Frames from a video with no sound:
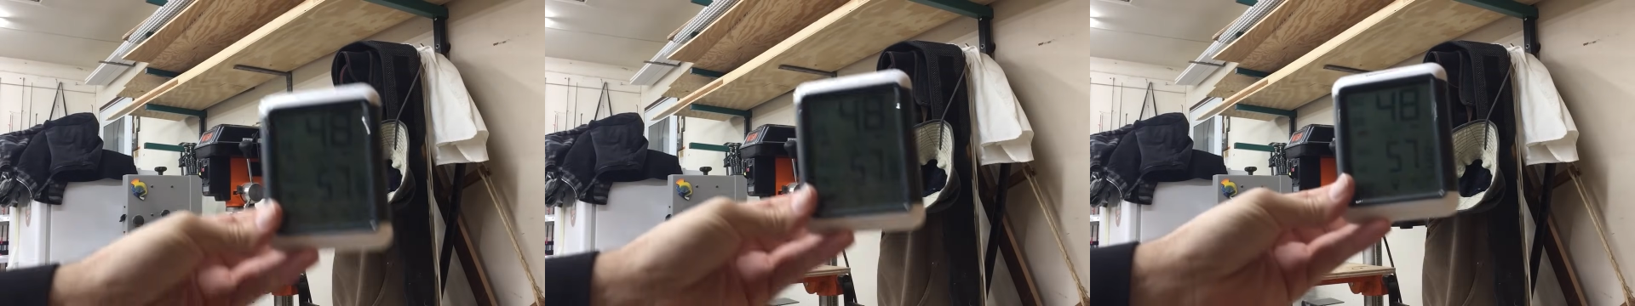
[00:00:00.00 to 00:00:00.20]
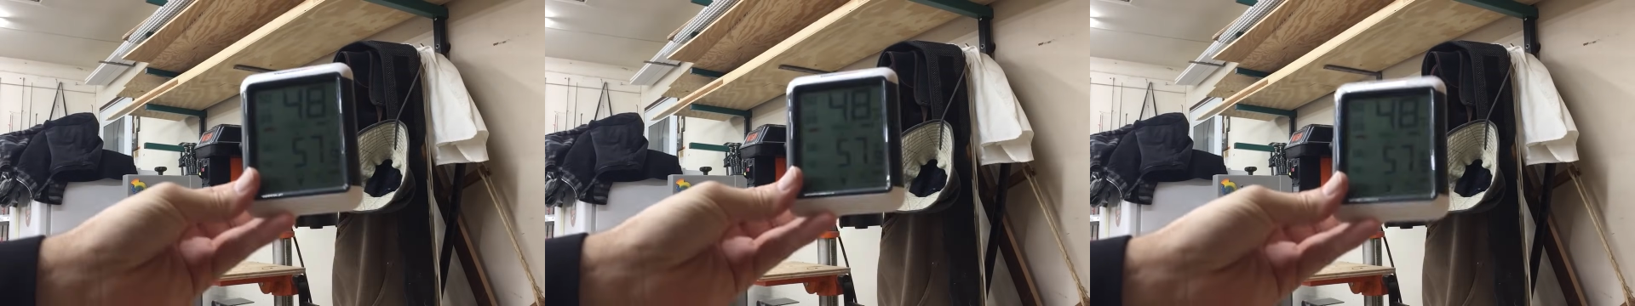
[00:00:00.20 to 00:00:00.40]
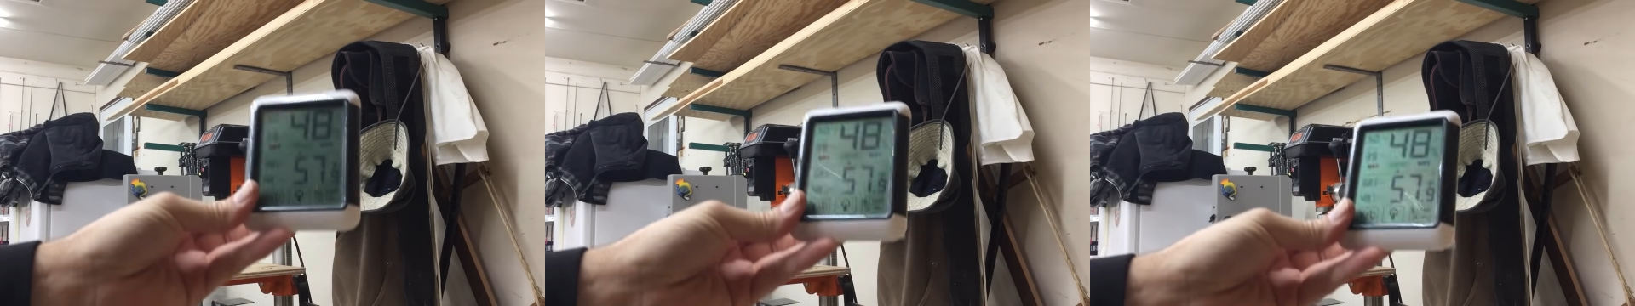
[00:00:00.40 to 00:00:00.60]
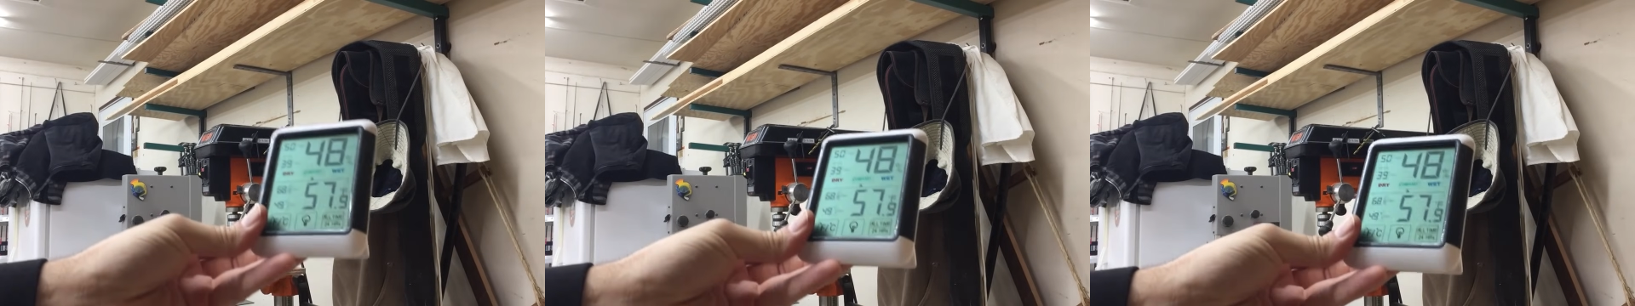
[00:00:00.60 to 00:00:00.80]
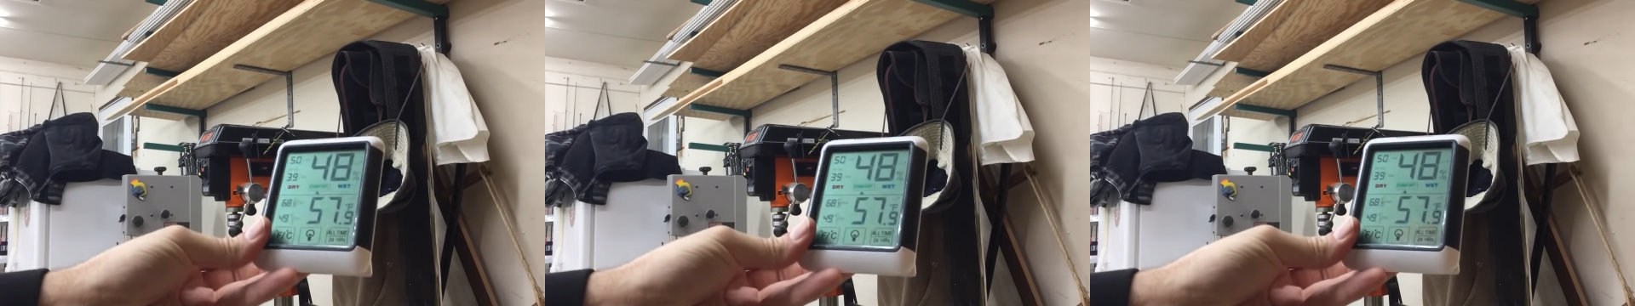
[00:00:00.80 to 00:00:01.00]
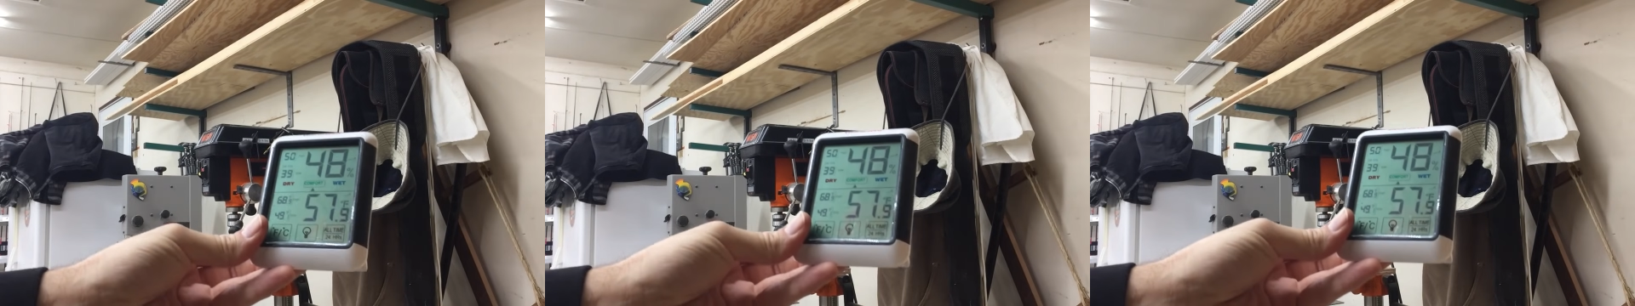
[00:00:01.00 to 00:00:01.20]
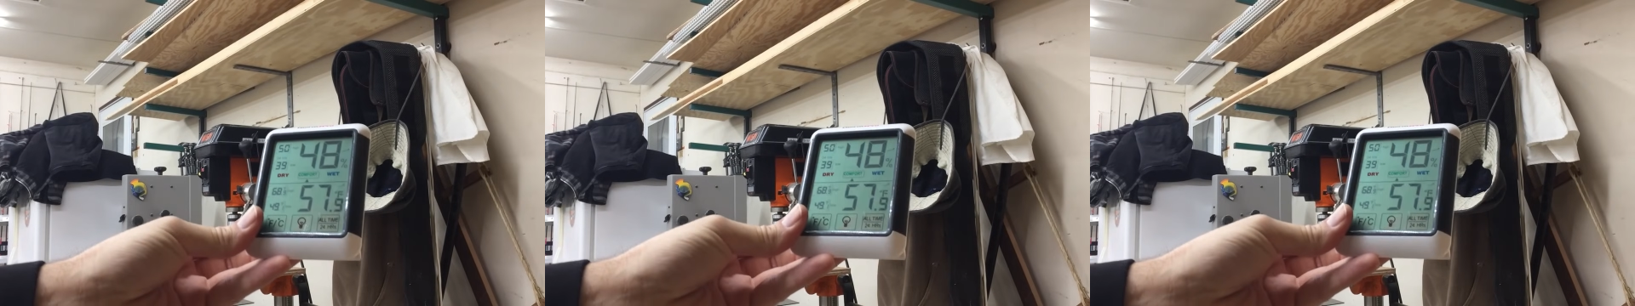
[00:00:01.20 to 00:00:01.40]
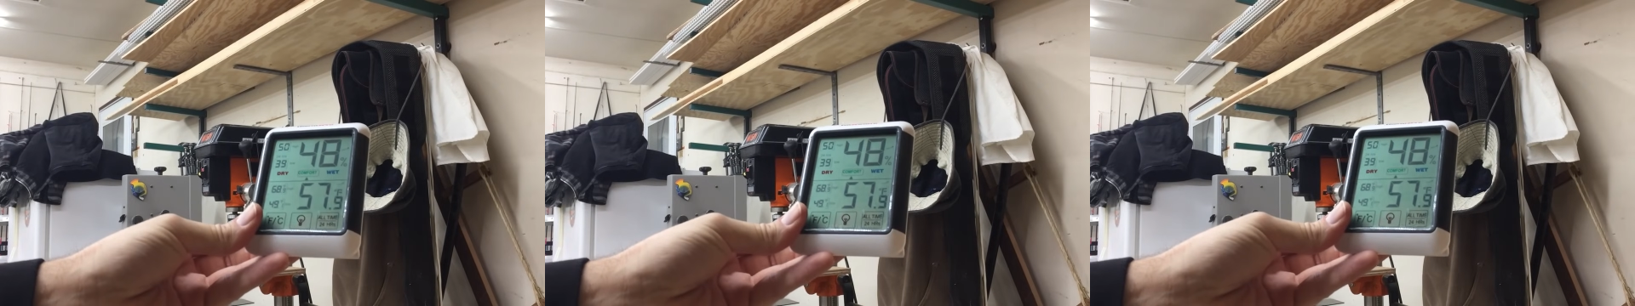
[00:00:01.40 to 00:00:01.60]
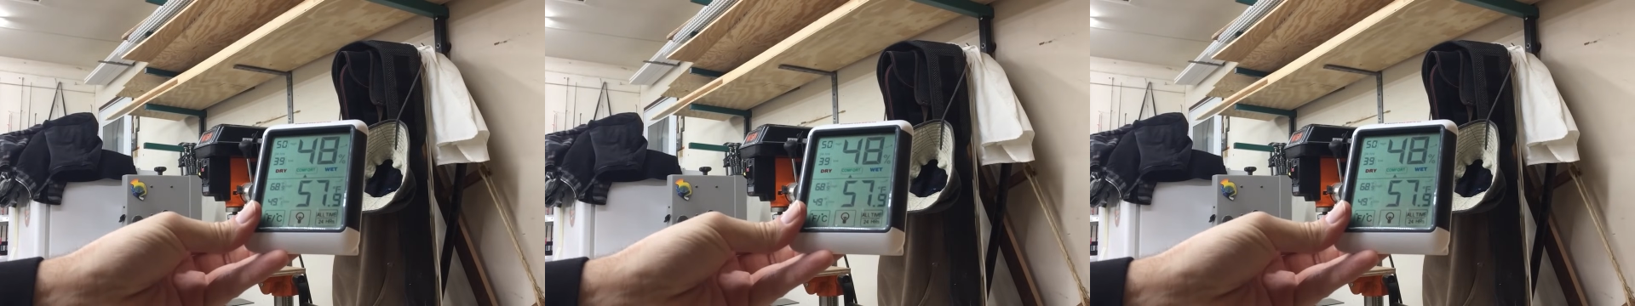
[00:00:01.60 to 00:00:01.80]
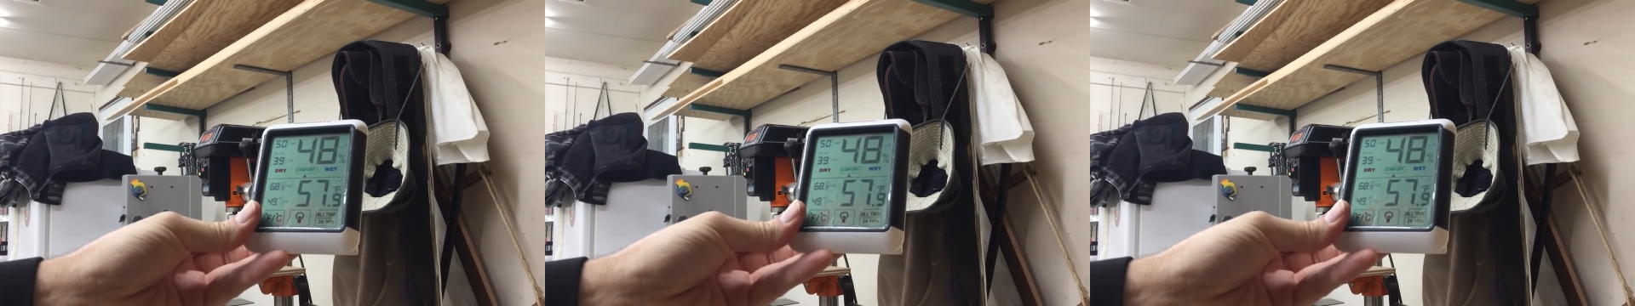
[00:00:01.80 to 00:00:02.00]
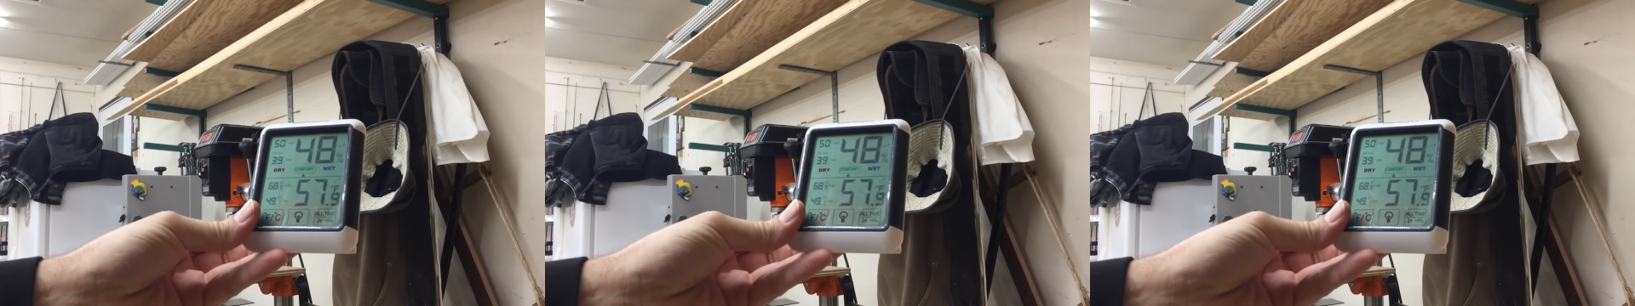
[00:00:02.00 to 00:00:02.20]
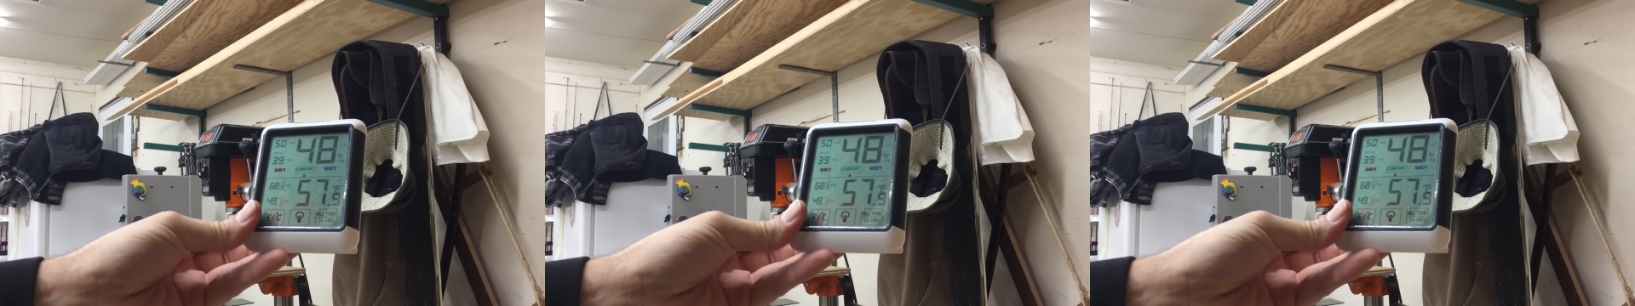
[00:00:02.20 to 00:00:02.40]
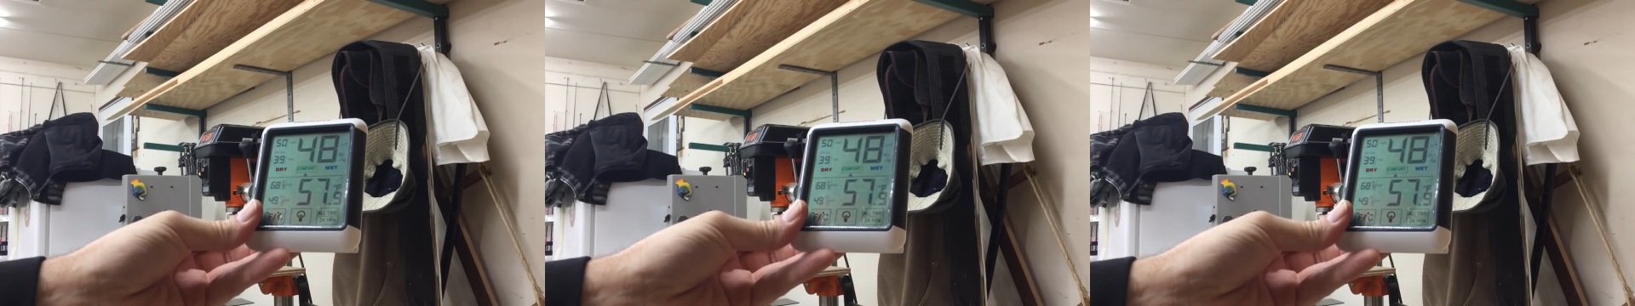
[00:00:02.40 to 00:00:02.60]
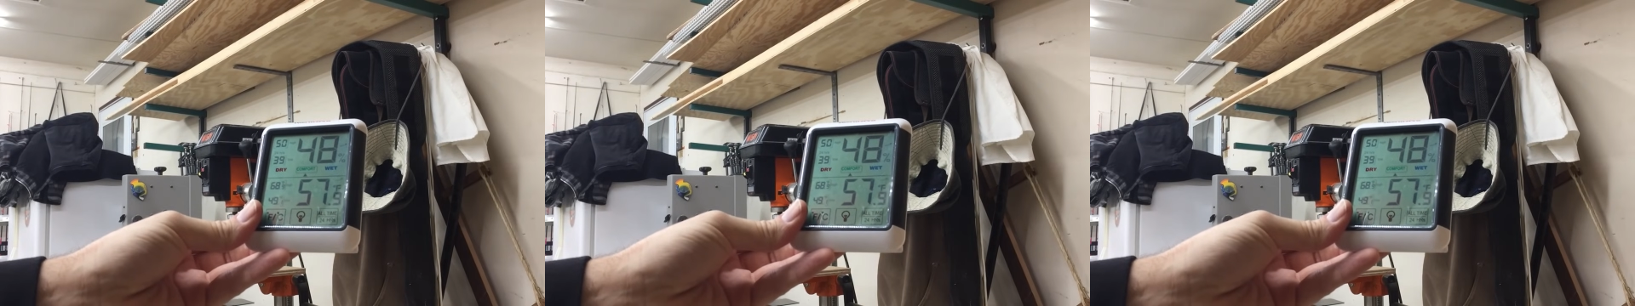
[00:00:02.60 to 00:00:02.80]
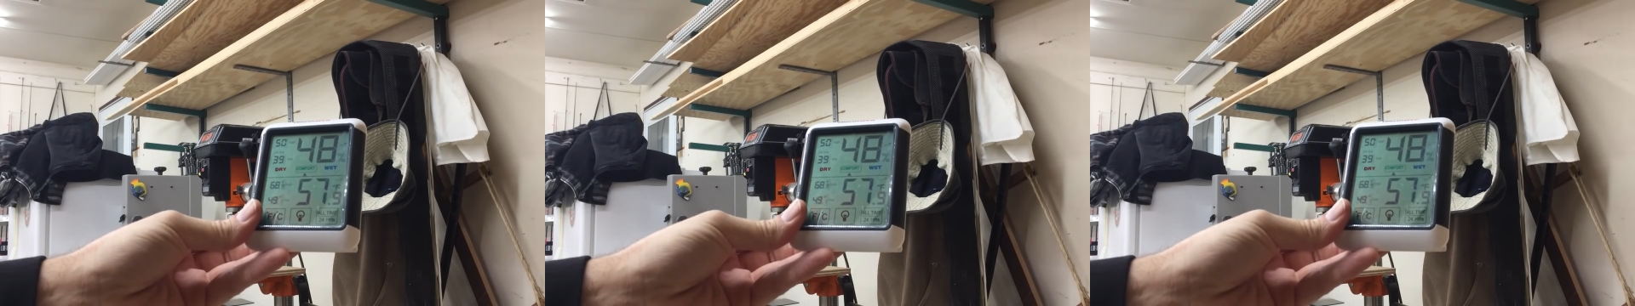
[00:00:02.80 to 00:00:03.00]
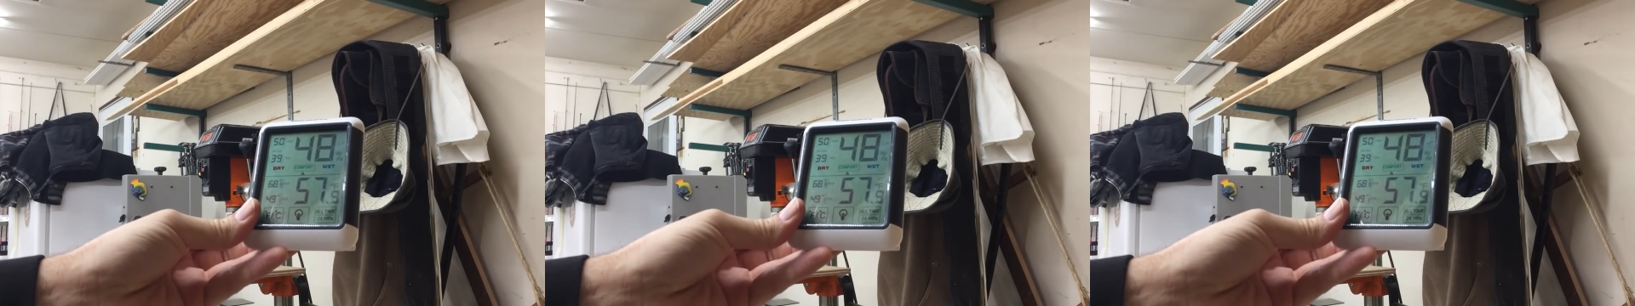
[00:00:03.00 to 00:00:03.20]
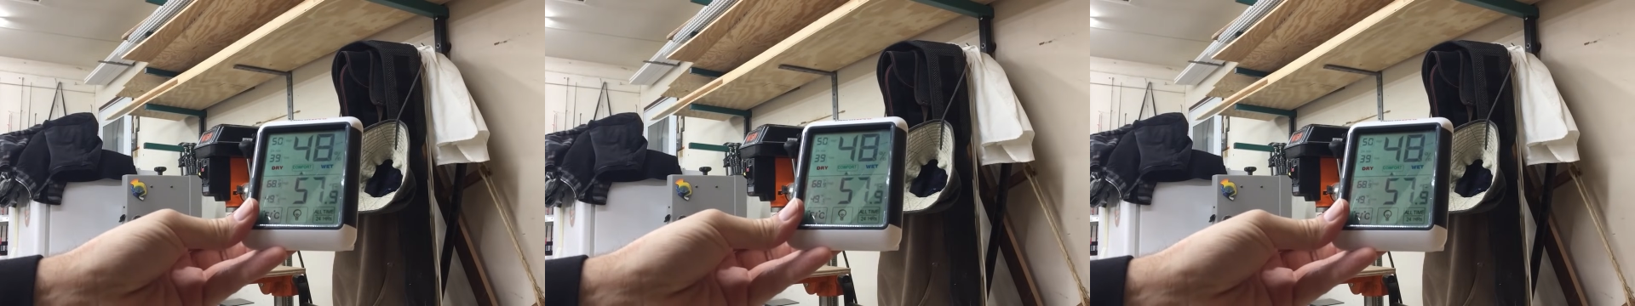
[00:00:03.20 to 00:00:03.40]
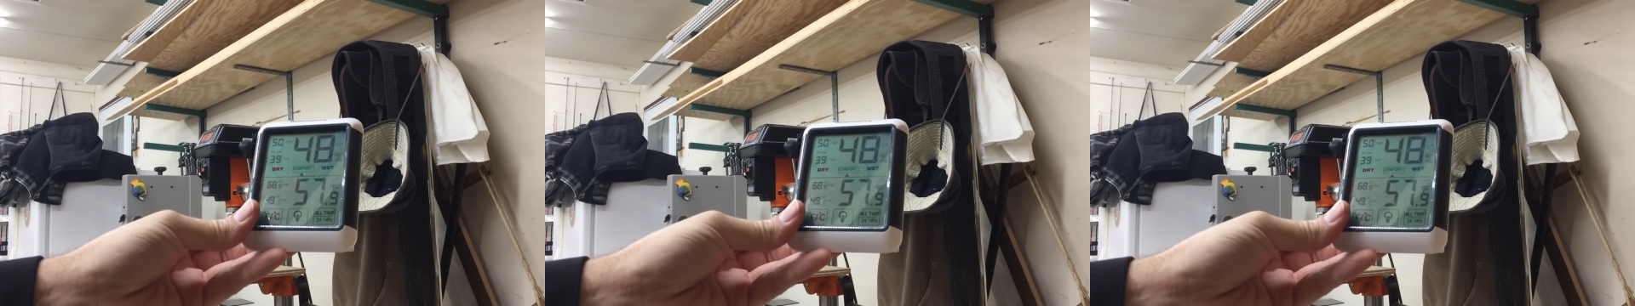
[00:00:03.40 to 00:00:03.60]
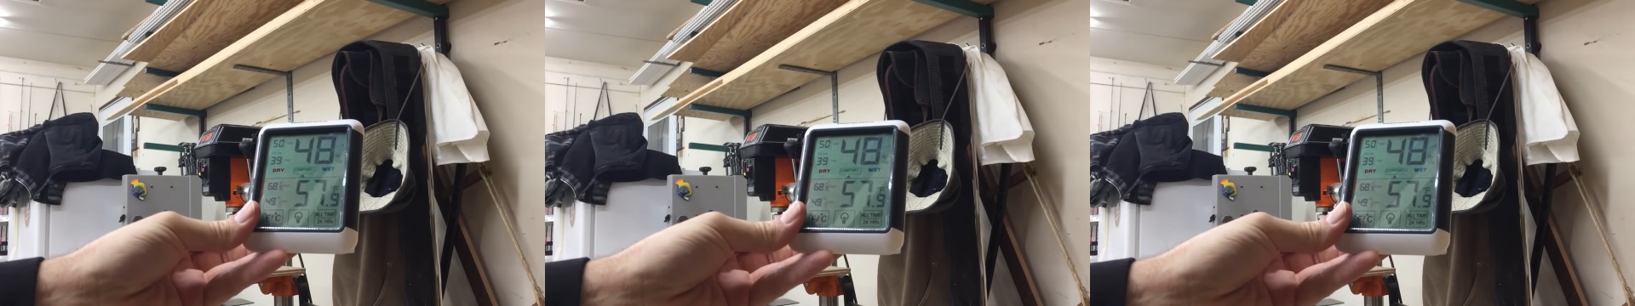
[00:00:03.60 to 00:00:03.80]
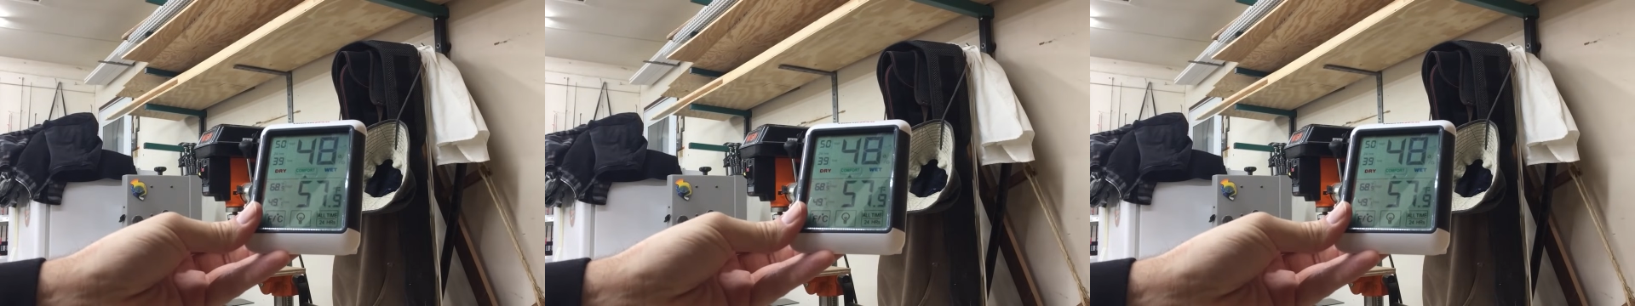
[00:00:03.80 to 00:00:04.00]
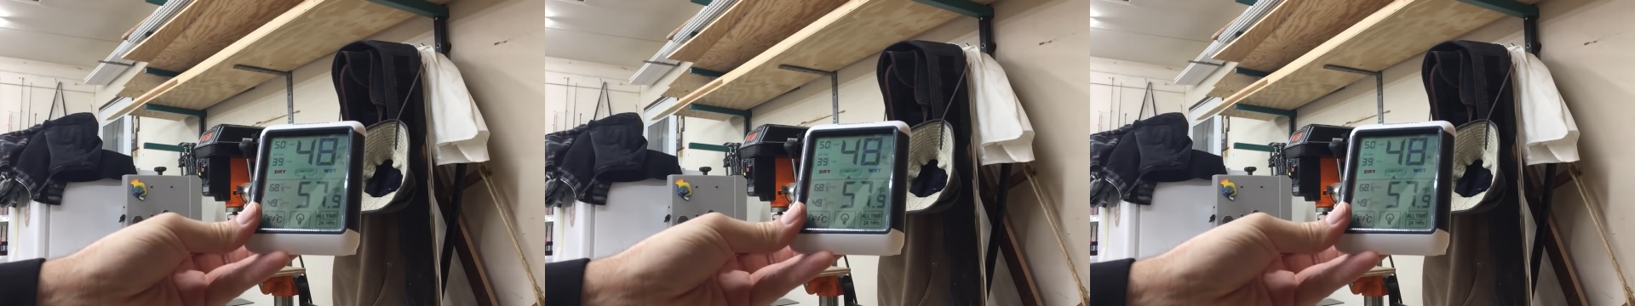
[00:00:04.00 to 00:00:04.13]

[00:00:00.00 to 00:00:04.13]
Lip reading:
[unreadable: no face in view]